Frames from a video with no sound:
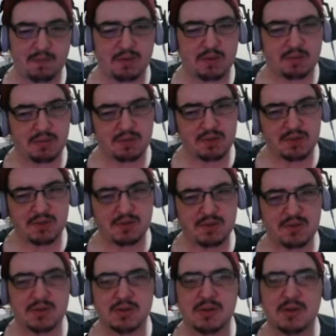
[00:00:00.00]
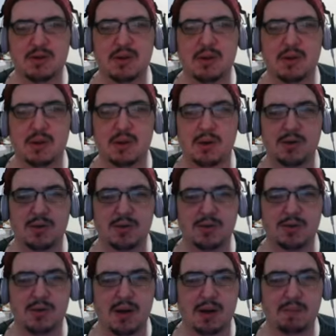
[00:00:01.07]
Bush devils are a little harder to
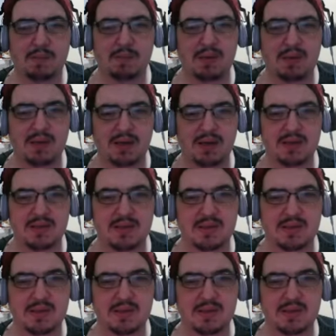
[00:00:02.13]
trap because,